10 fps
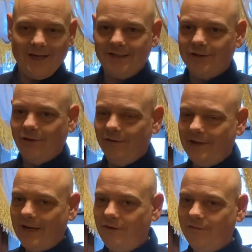So
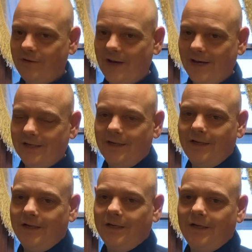now you've got
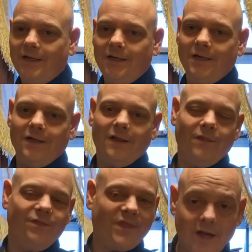
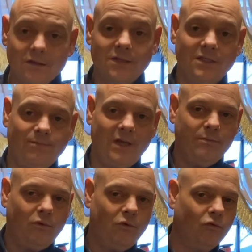thousands of
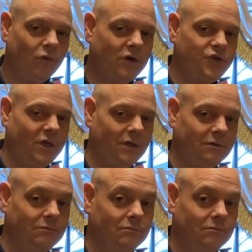people rushing,